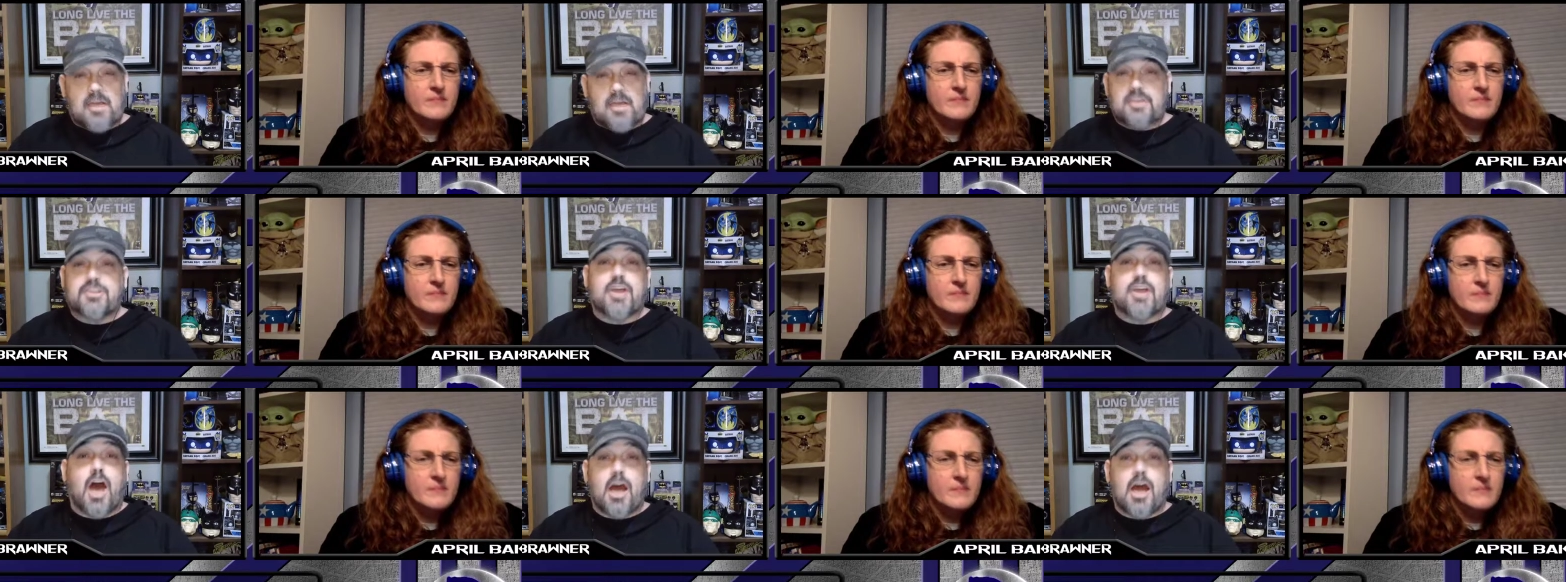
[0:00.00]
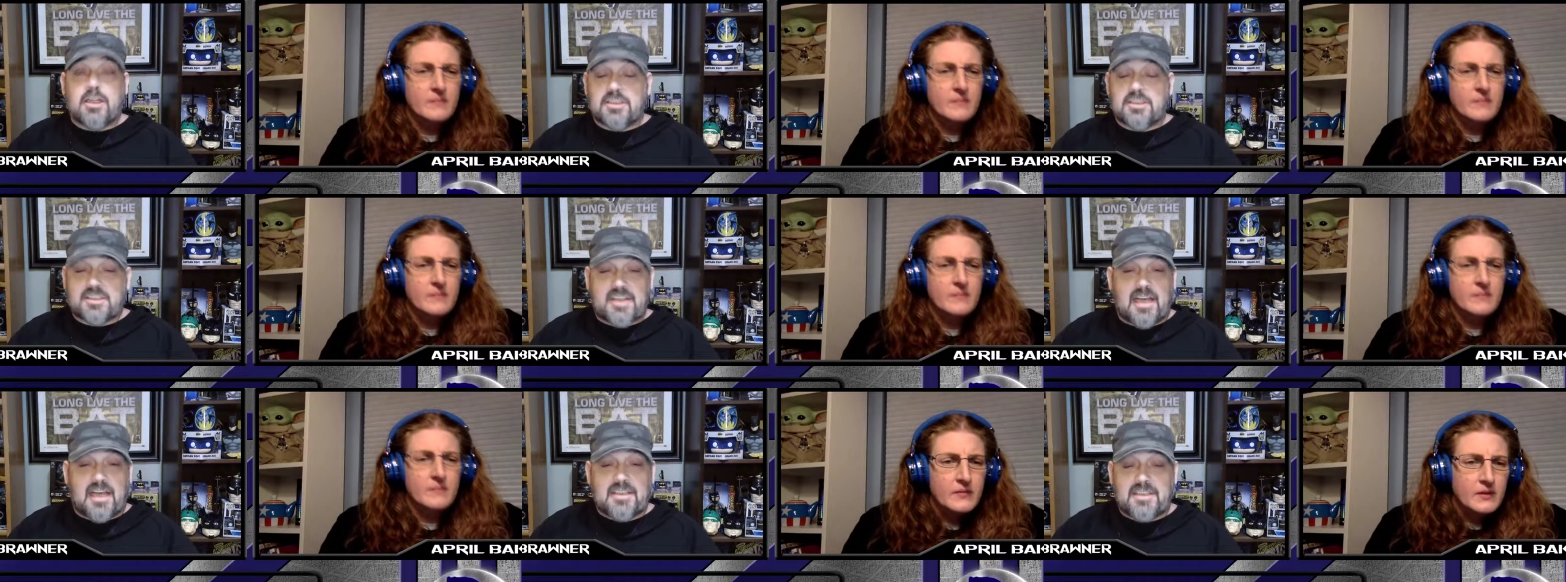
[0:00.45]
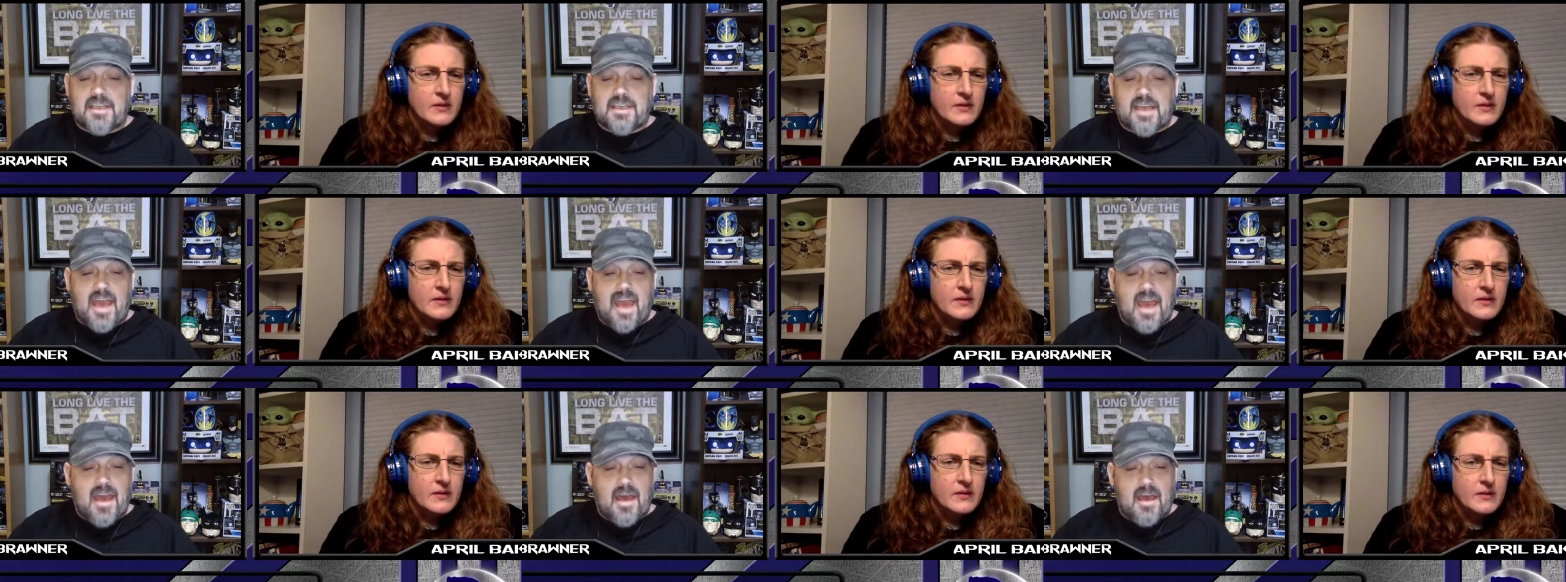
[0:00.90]
Speaker 1: Scott and
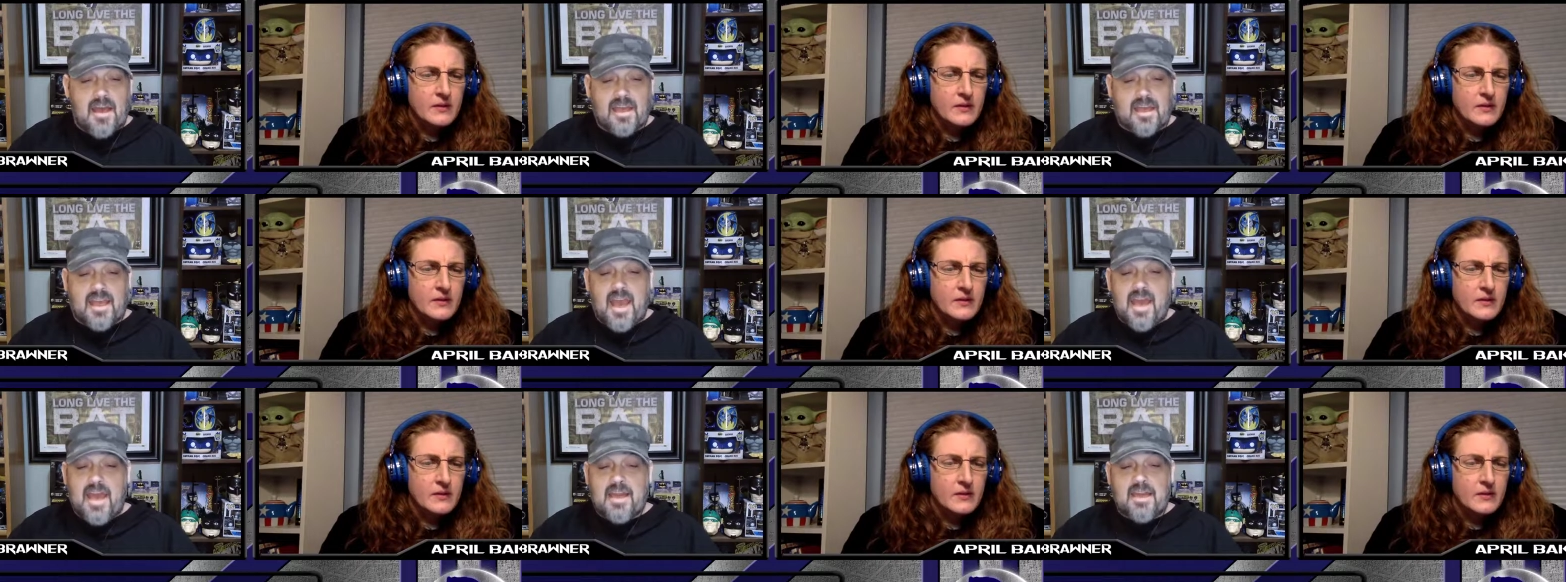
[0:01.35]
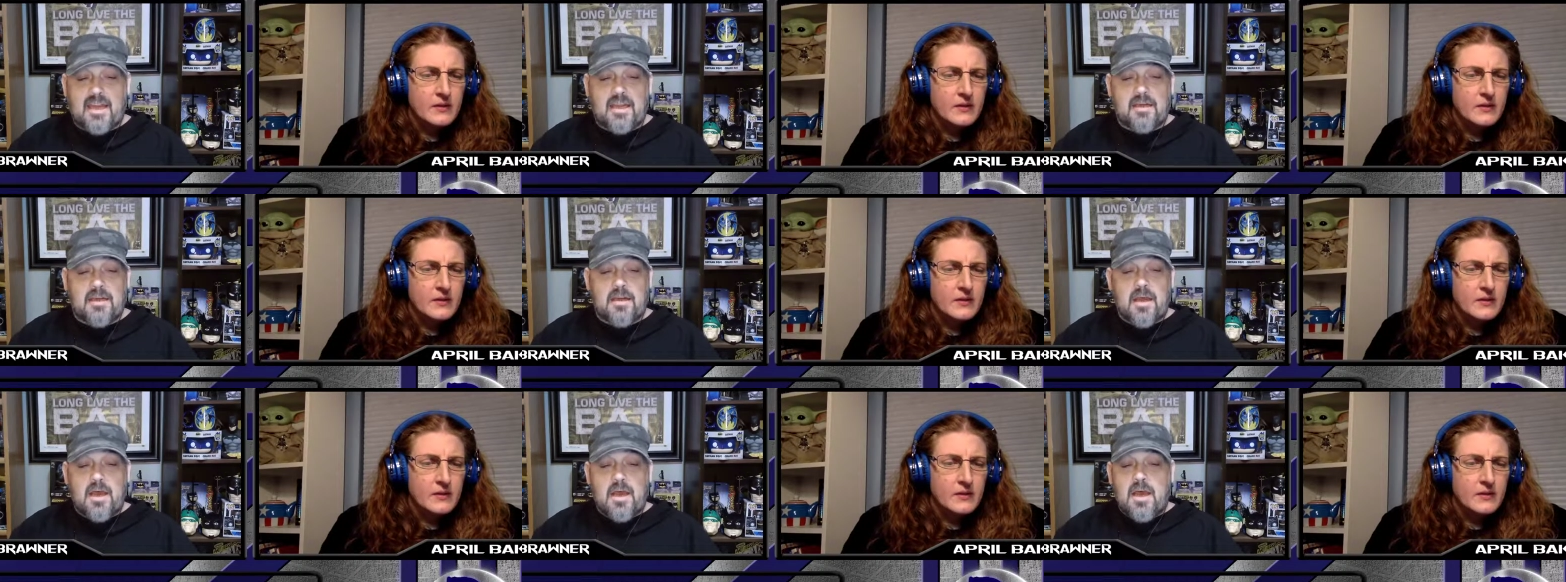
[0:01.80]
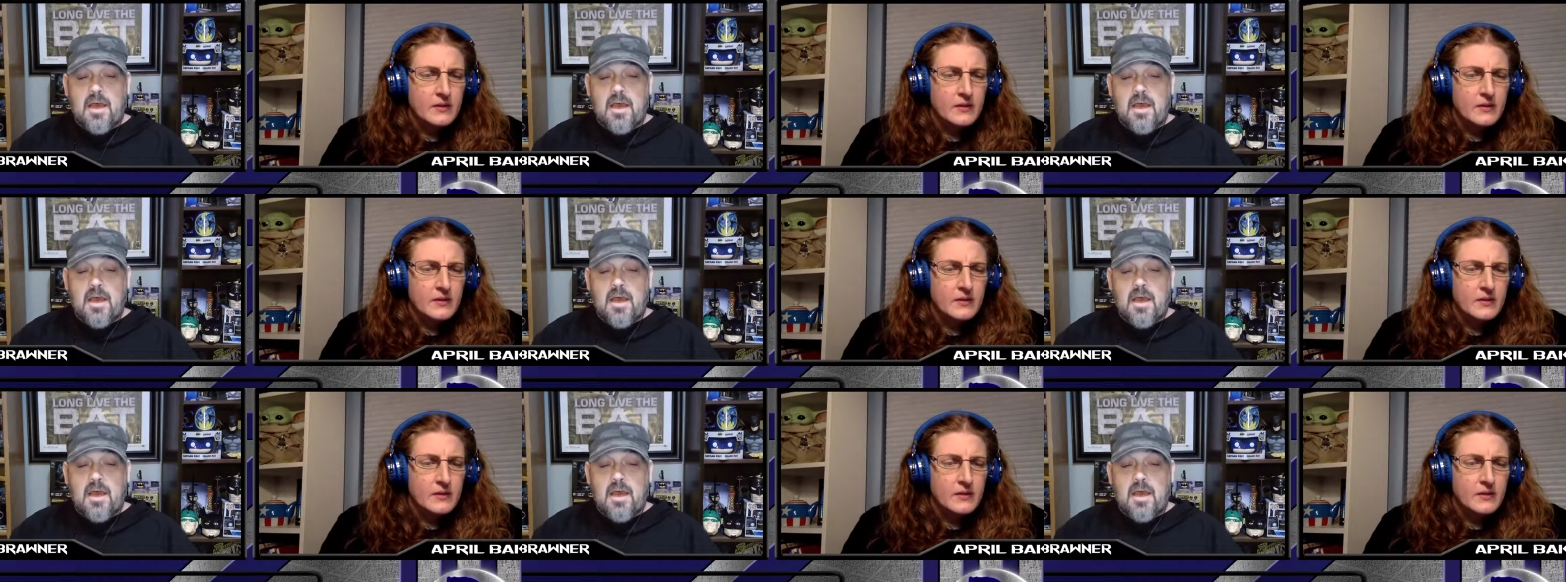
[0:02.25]
Stacey Cannon,